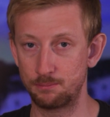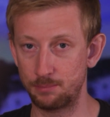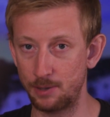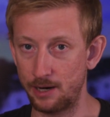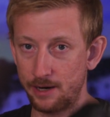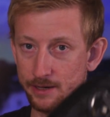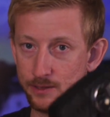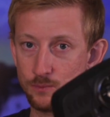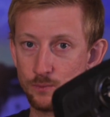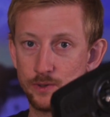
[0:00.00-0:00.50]

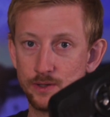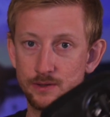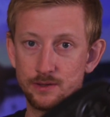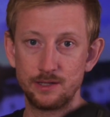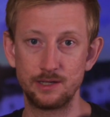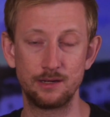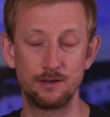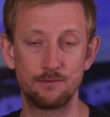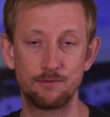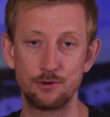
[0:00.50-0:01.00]
bind with
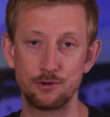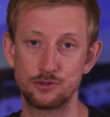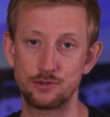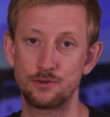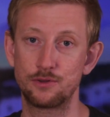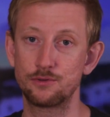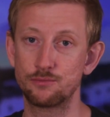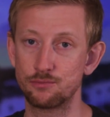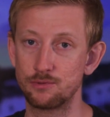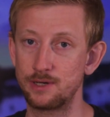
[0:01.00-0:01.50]
the
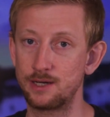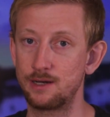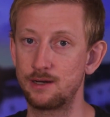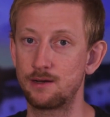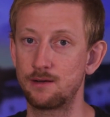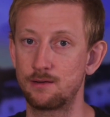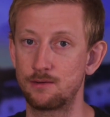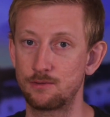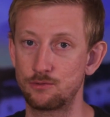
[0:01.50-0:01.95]
version three